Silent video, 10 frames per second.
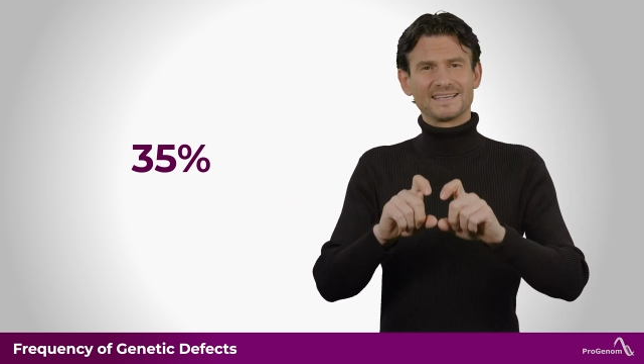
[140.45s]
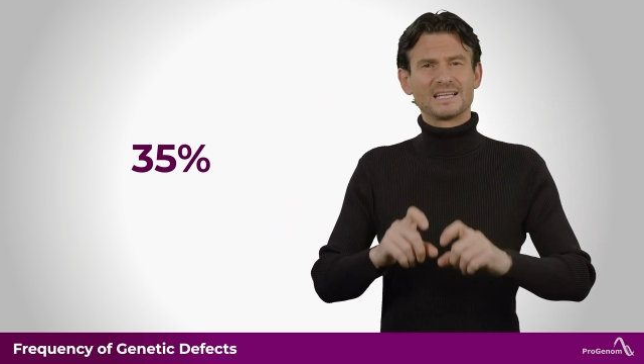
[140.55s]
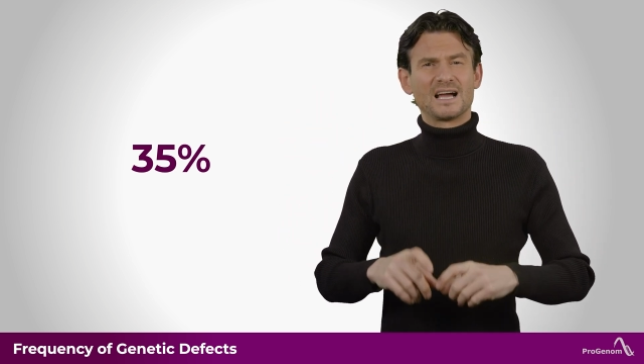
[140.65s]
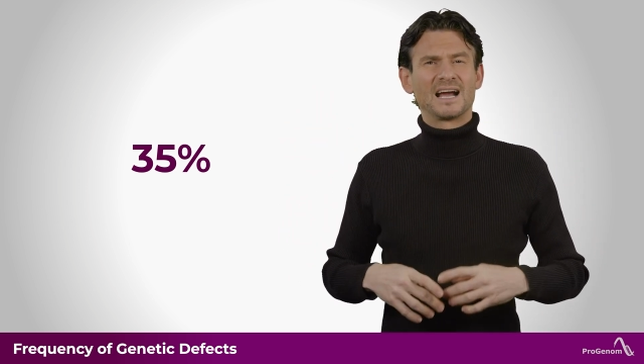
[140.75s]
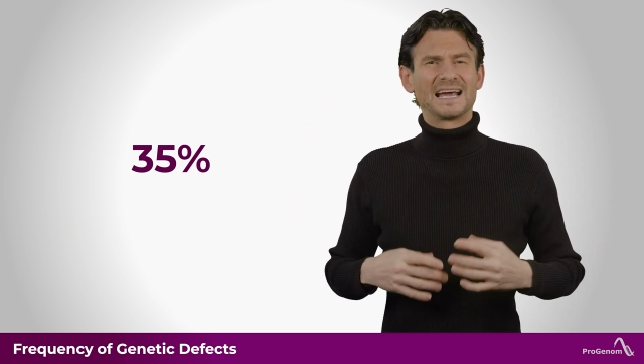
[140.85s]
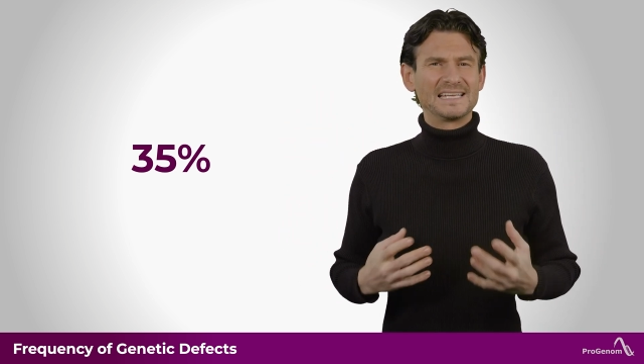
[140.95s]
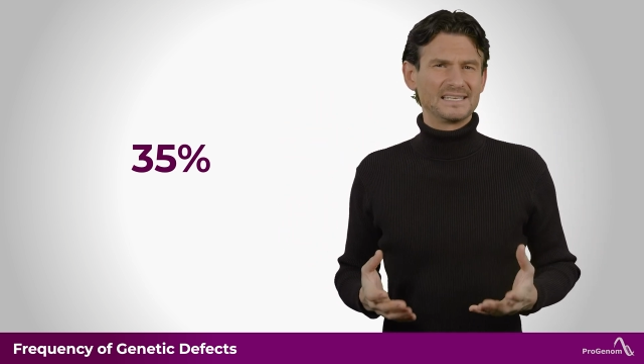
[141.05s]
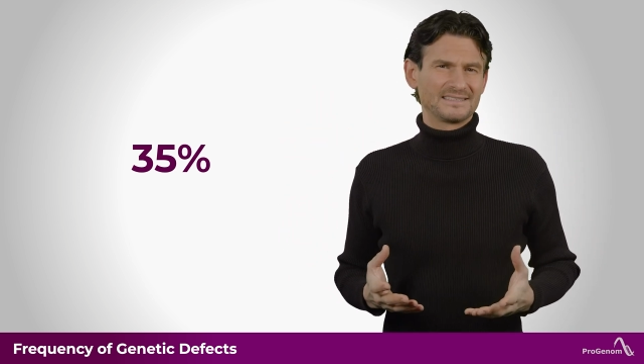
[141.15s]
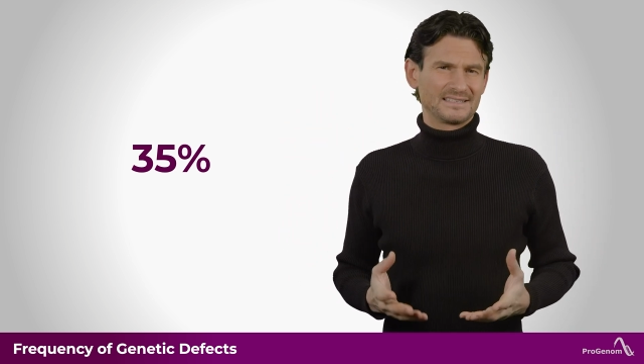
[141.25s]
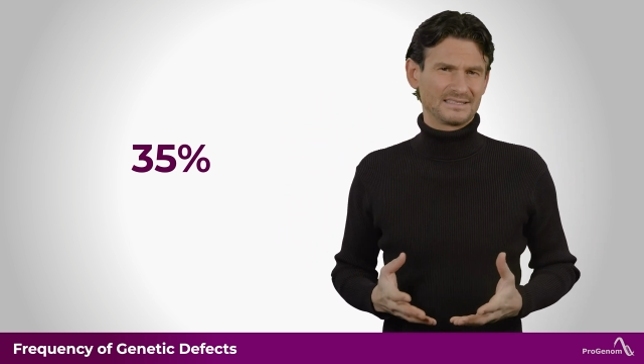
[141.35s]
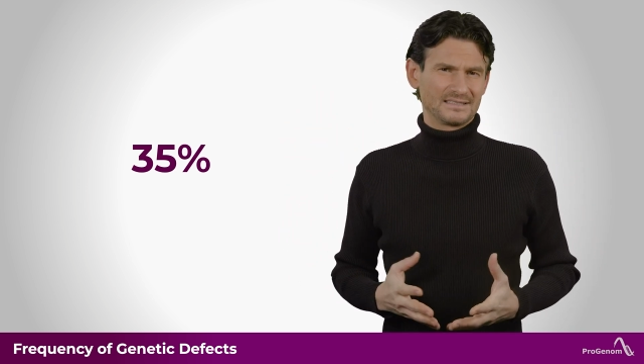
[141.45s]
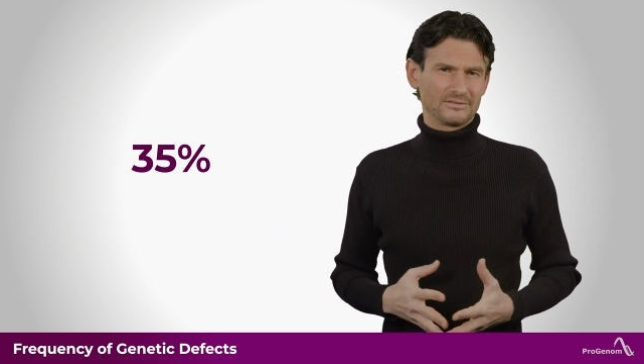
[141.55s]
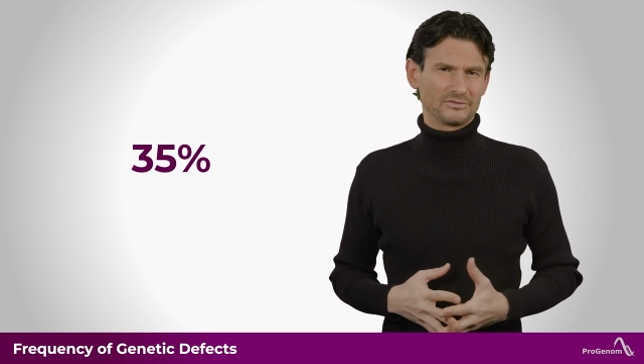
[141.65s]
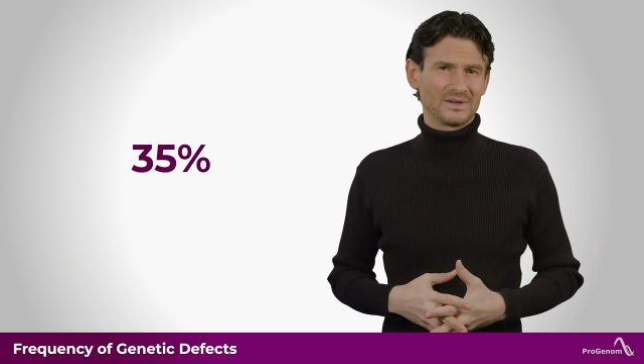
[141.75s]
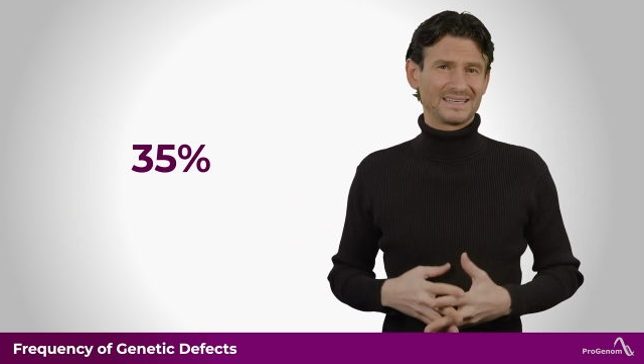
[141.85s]
and are highly
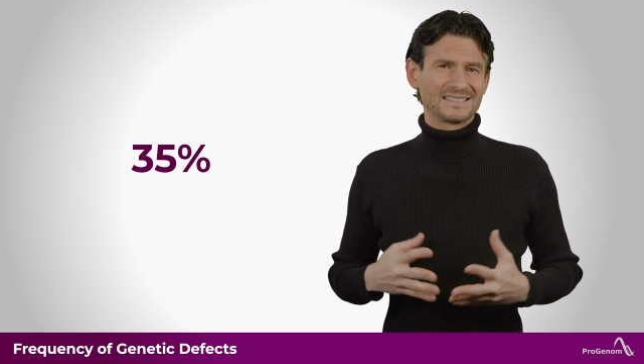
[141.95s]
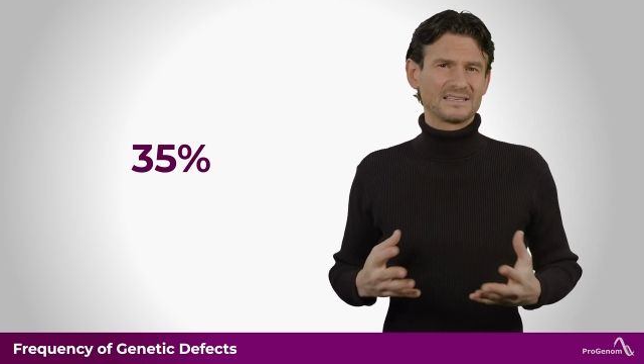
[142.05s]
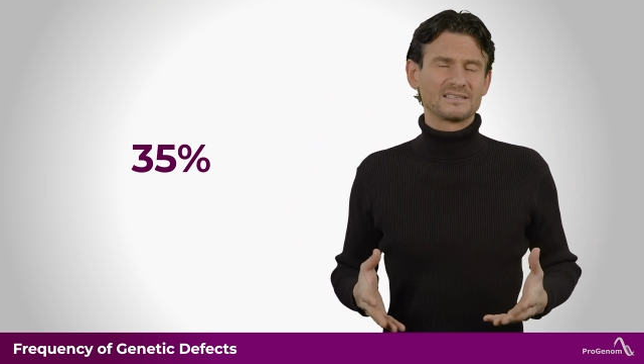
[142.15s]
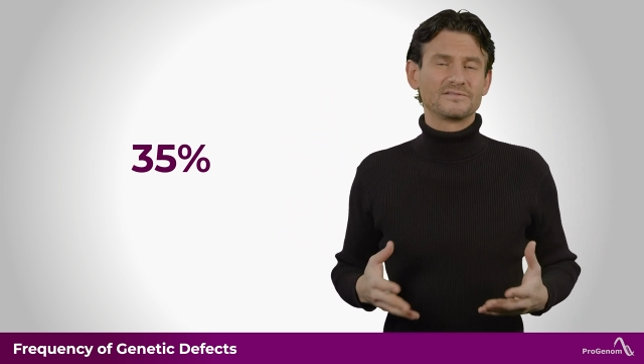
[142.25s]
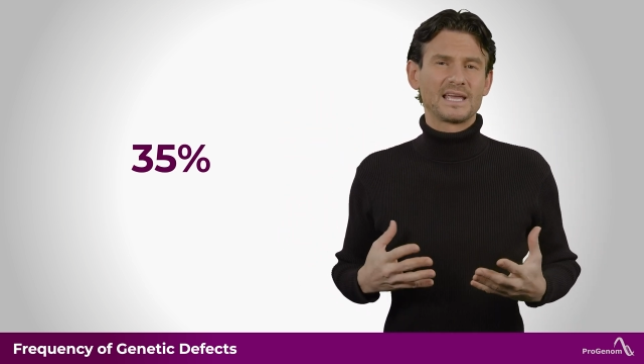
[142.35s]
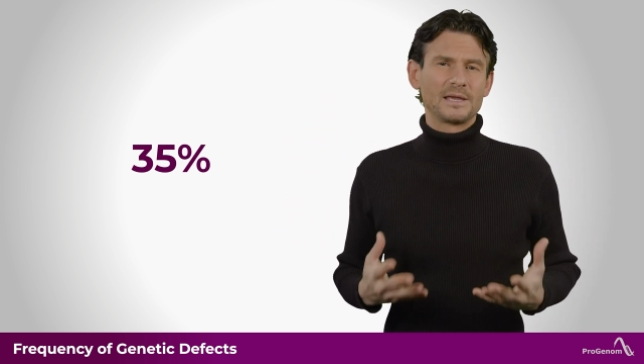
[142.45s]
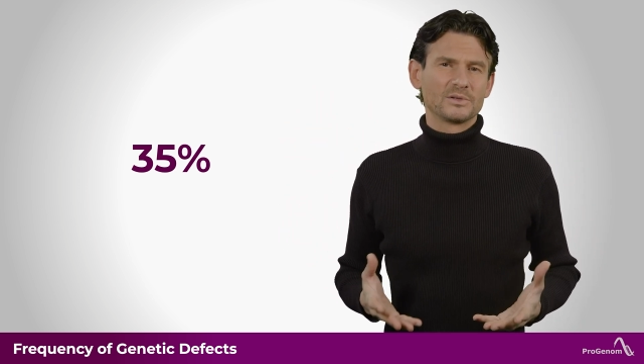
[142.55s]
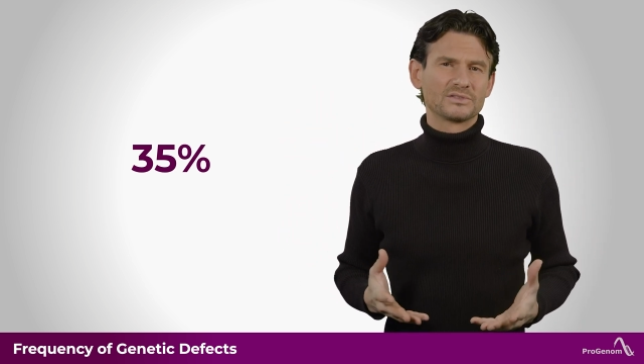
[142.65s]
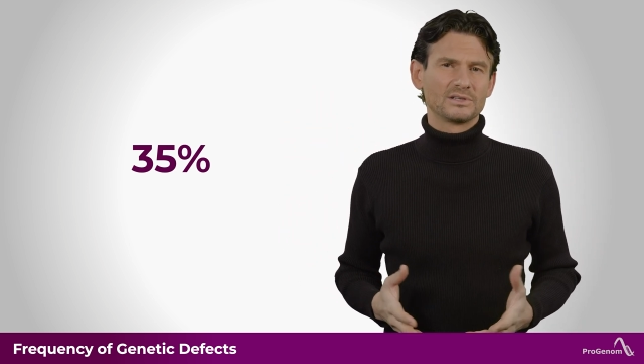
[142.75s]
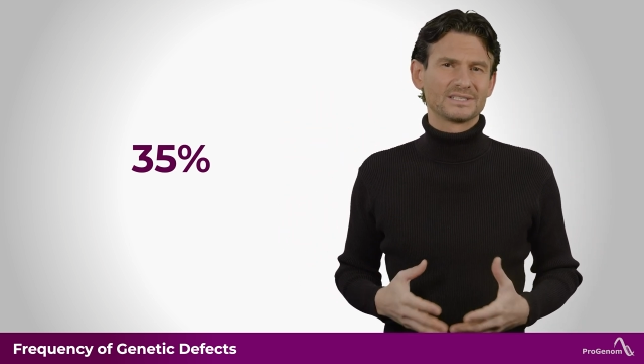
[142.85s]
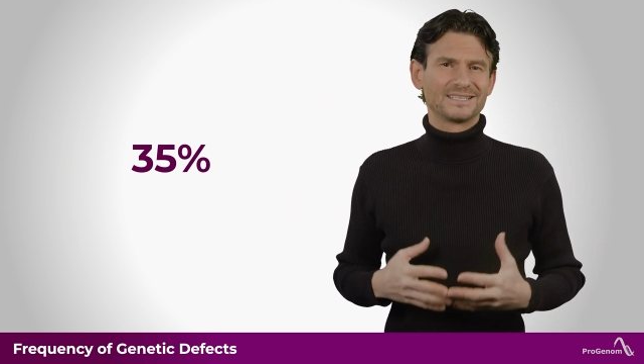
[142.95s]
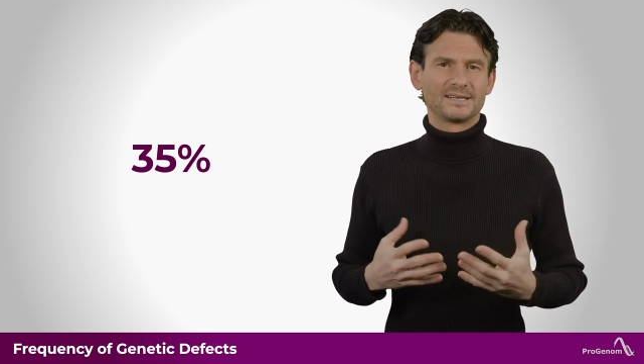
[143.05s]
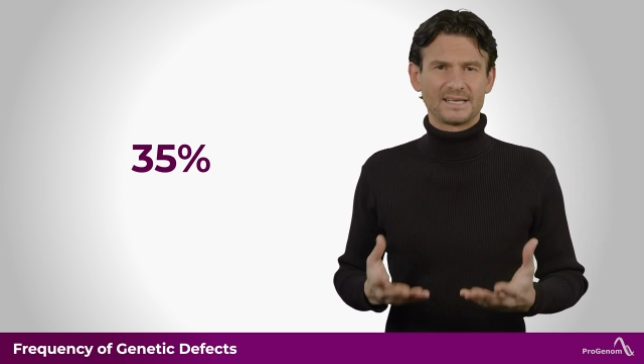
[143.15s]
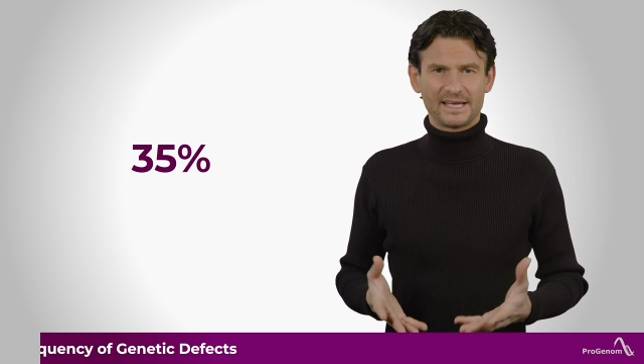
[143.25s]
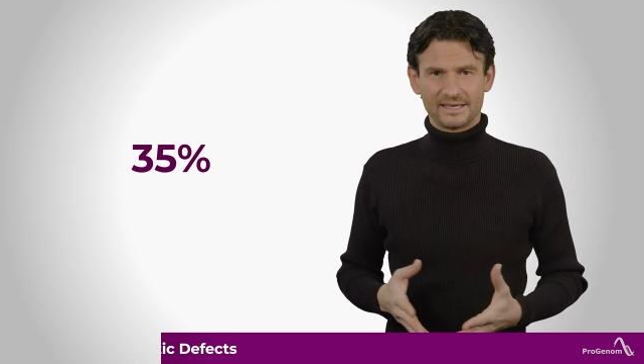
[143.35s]
sensitive to excessive table salt in
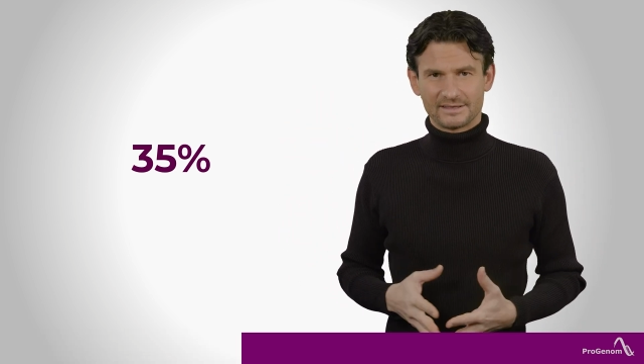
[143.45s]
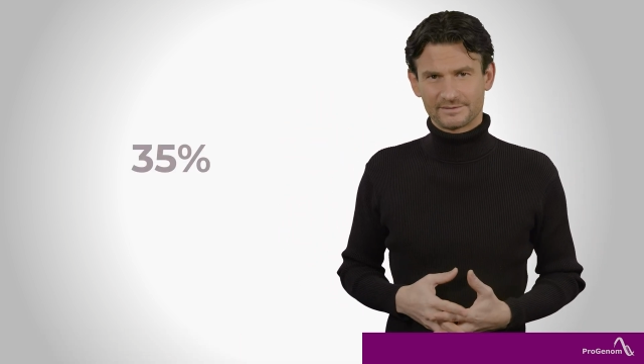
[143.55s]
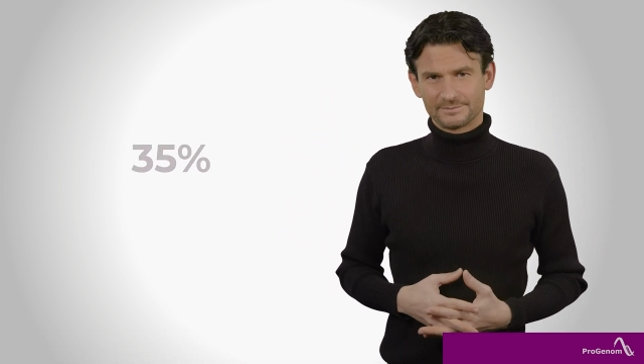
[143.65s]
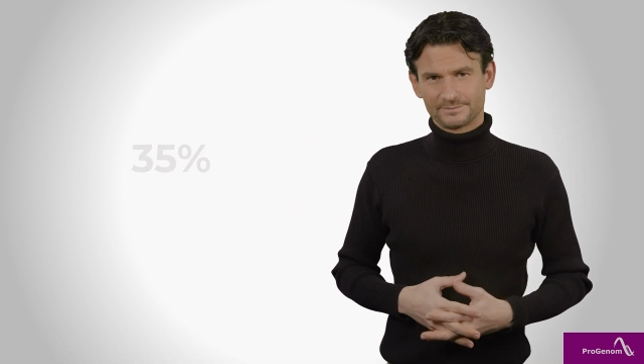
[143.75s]
the diet.